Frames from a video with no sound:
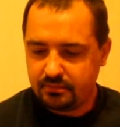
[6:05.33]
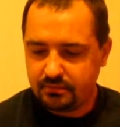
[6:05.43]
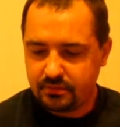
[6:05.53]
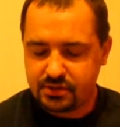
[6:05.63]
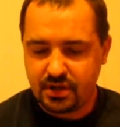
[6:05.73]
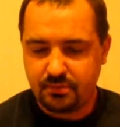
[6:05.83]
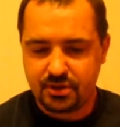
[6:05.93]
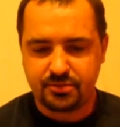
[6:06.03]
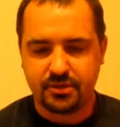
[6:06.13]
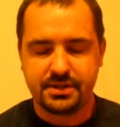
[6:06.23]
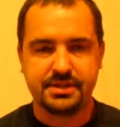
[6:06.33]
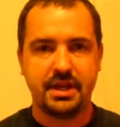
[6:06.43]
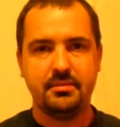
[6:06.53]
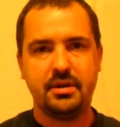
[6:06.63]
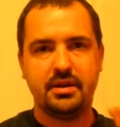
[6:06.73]
there's not much more to say
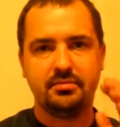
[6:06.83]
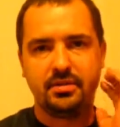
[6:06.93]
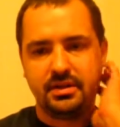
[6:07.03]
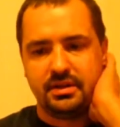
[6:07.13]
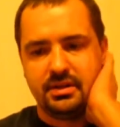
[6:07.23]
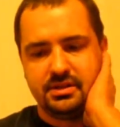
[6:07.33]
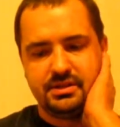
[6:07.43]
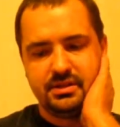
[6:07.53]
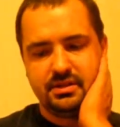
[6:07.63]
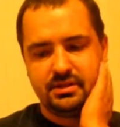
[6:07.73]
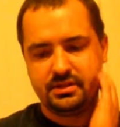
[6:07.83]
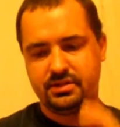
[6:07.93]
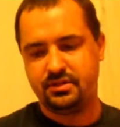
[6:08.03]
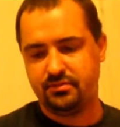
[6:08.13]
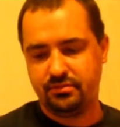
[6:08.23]
about it, but it's
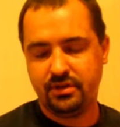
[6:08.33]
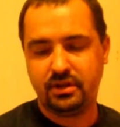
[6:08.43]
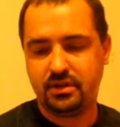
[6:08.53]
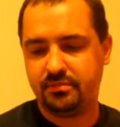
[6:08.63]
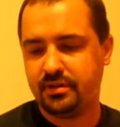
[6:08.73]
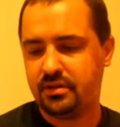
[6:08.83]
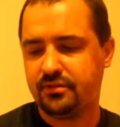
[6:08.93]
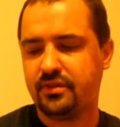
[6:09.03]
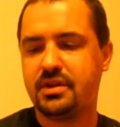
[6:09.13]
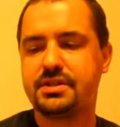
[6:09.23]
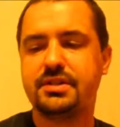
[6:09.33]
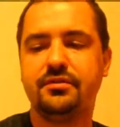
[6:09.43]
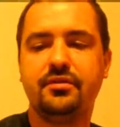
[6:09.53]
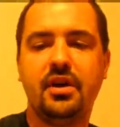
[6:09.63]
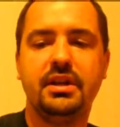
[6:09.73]
a really good beer. If you guys can
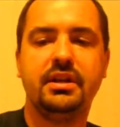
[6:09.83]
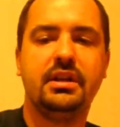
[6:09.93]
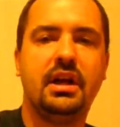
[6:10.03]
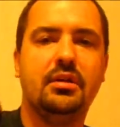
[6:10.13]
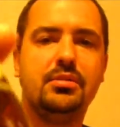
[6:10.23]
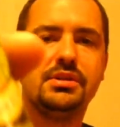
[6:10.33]
find it, Alba